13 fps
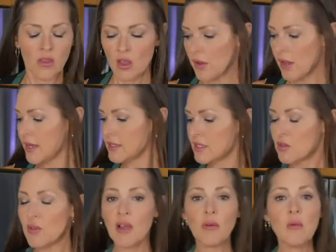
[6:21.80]
Okay, so
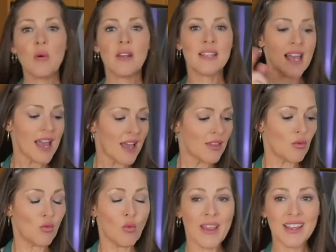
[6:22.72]
now we want to add the
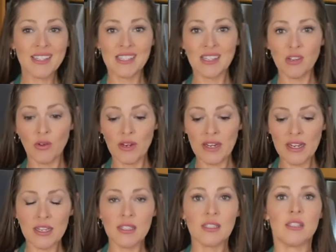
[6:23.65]
wet
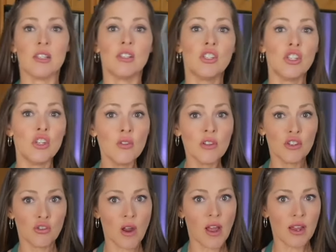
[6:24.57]
ingredients to the
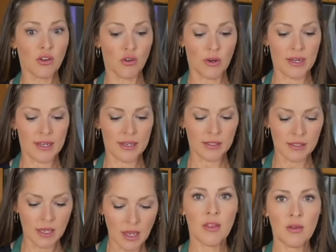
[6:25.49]
dry ingredients.
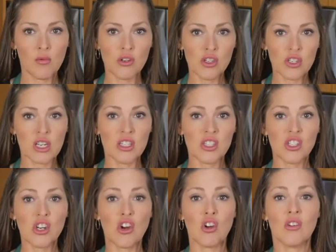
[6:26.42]
Then we're just going to
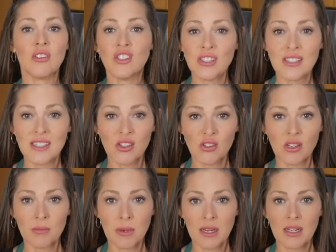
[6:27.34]
stir just until
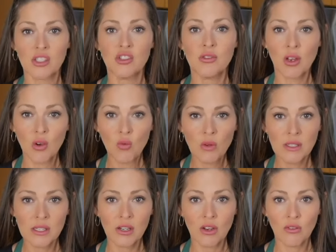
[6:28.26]
combined. You don't want
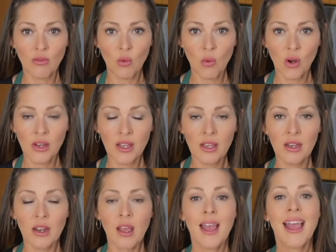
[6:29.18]
to overwork
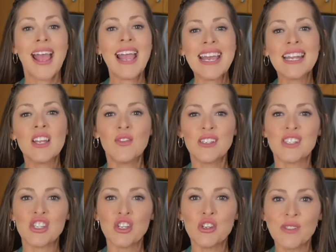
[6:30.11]
it. And if it's
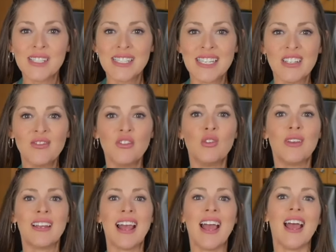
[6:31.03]
too stiff, you
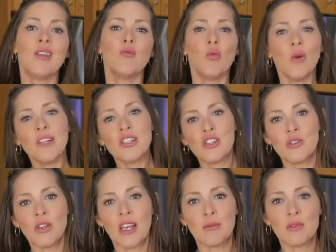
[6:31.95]
can add 1 to 2
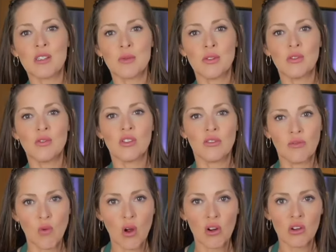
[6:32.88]
tablespoons of
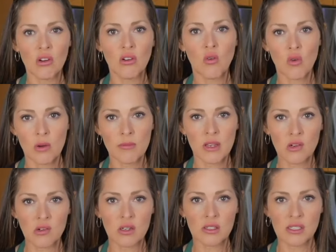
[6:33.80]
water or
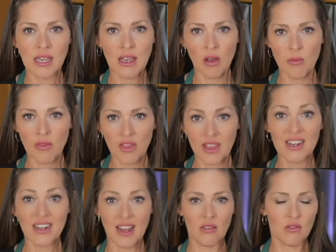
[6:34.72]
milk to help thin
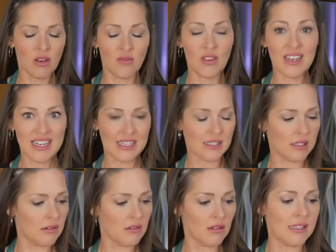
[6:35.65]
it out if it needs
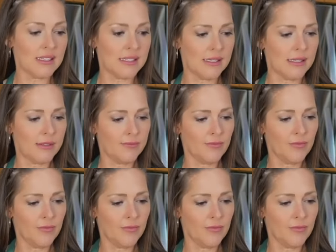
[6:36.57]
it. Let's see.